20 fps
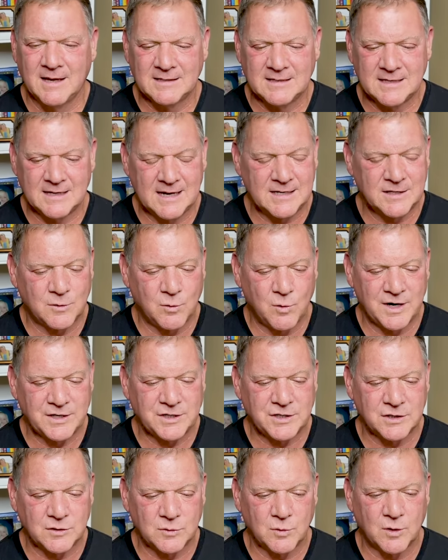today's
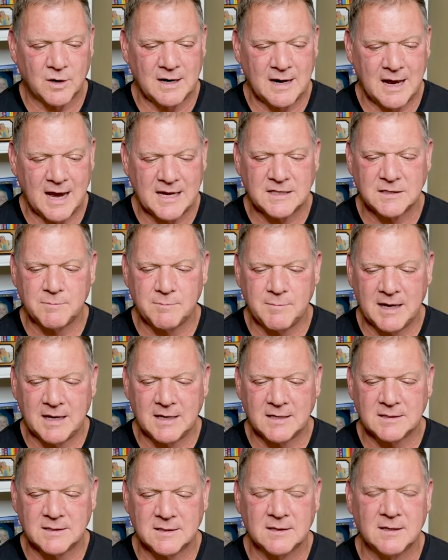questions were a nice
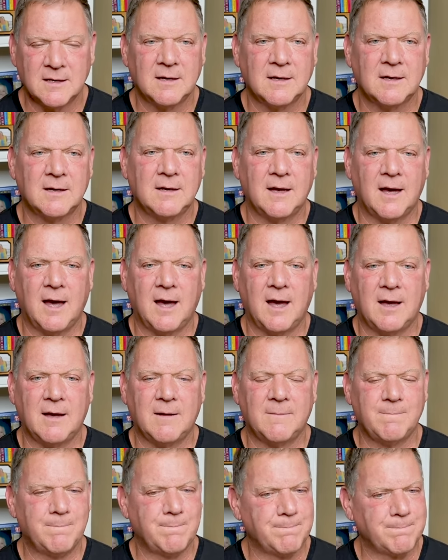mix,
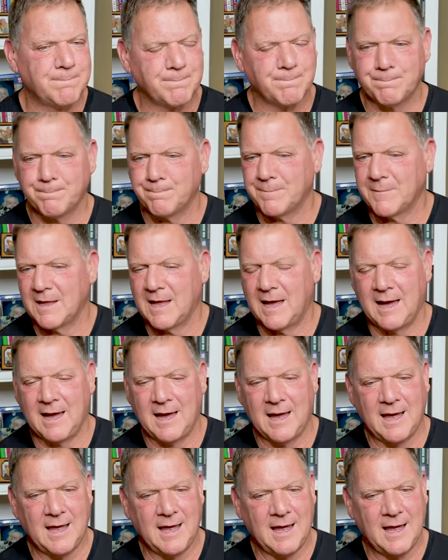um, I,
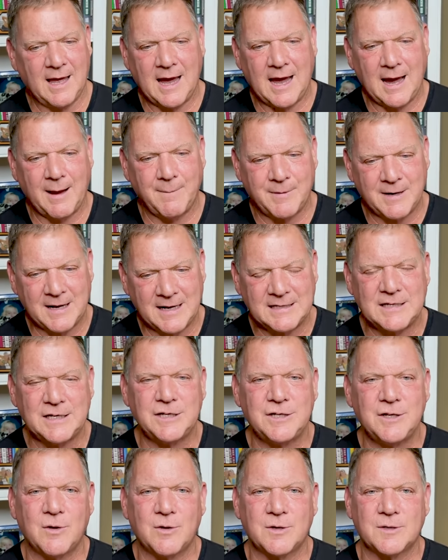but I
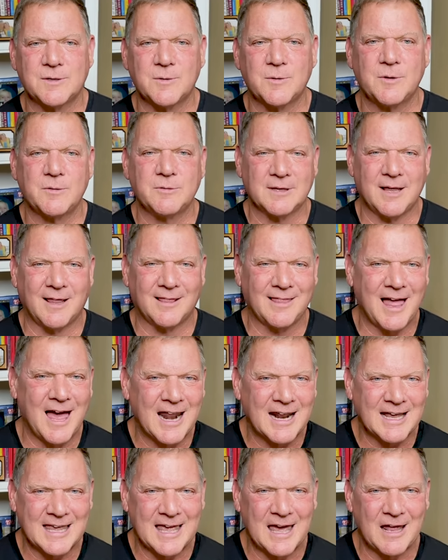did notice it was a
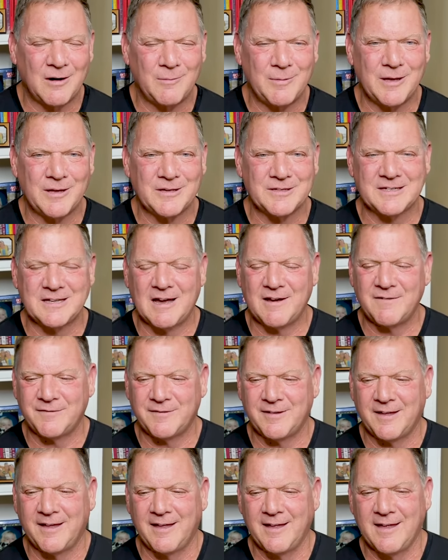lot of kettlebell
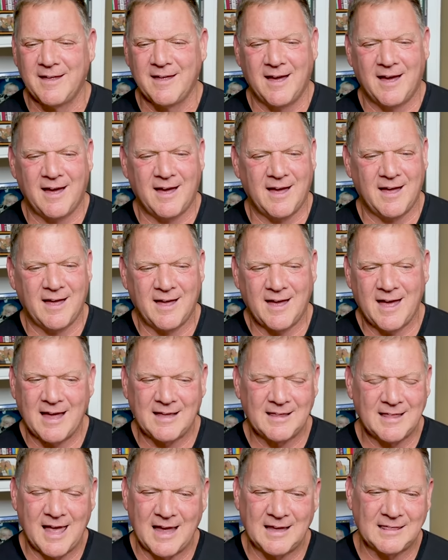stuff.
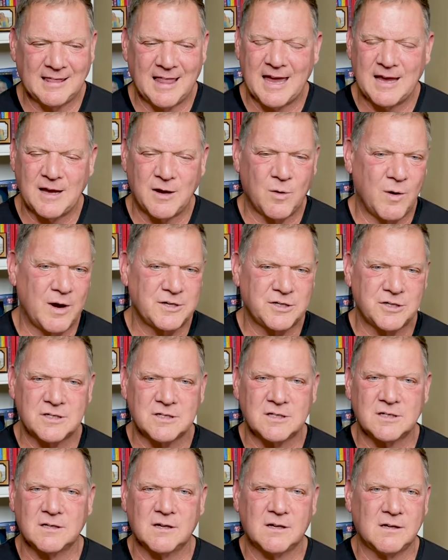Uh, I, I, like
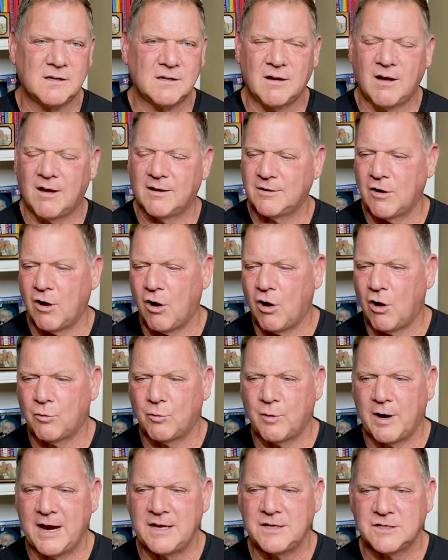questions uh, on
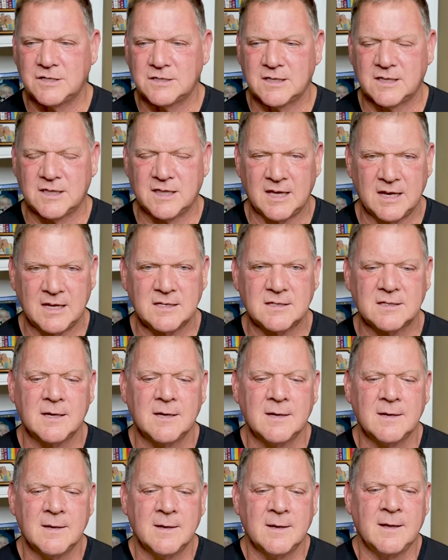all ranges of things.
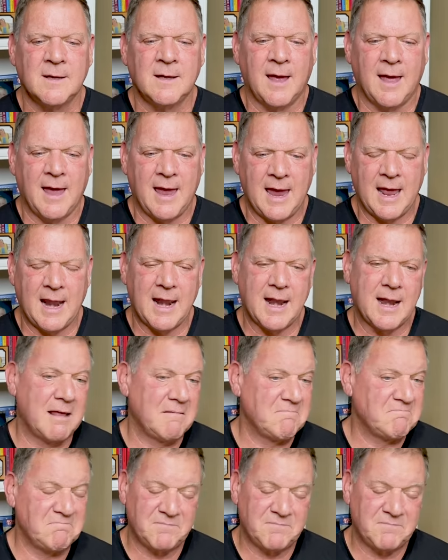And